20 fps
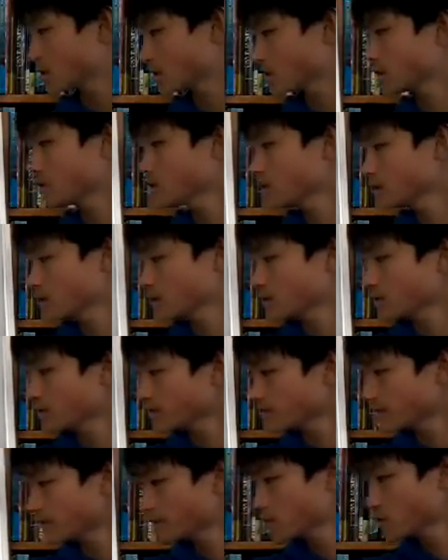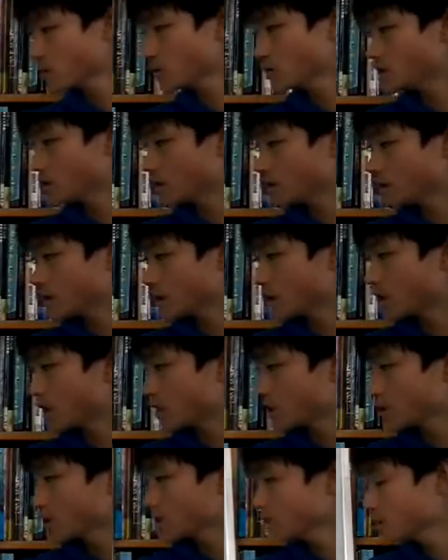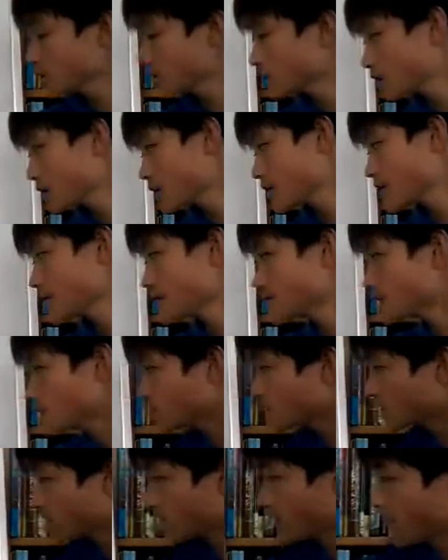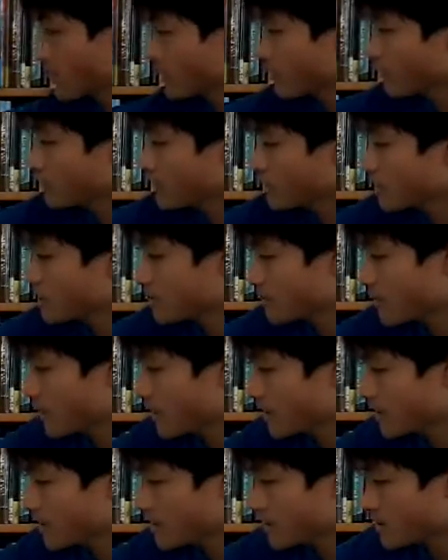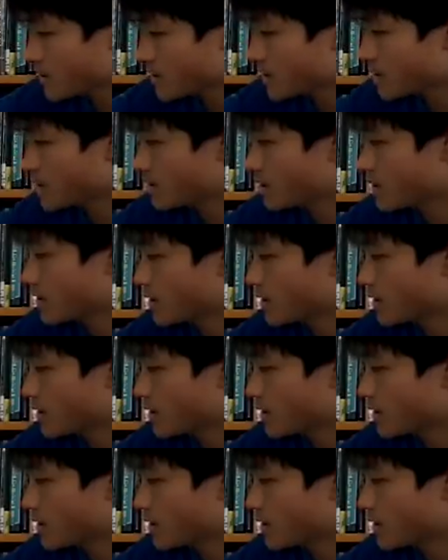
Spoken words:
In a 4D line, there's lots of 3D spaces